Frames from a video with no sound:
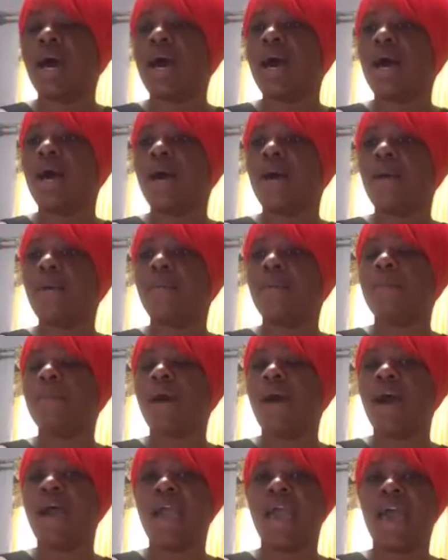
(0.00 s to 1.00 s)

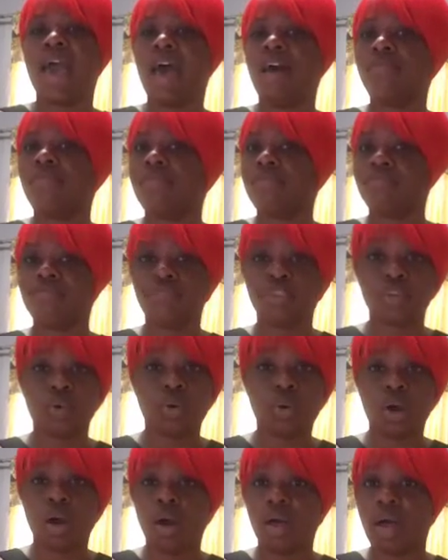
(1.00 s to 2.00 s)
I have
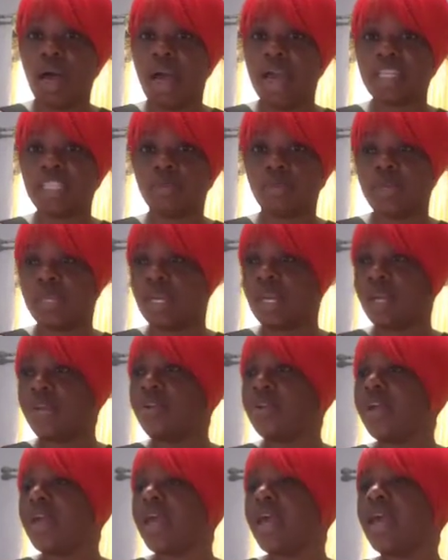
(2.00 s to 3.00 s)
so-called high-speed
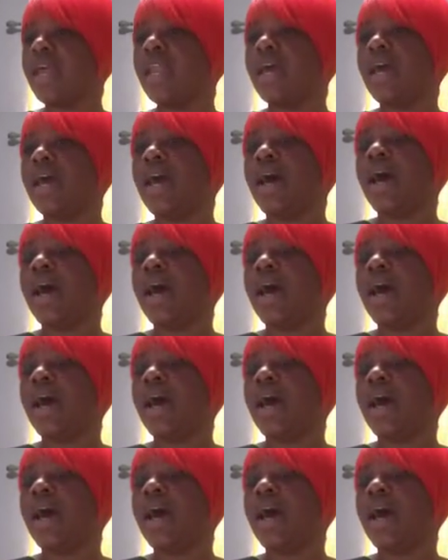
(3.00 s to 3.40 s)
internet,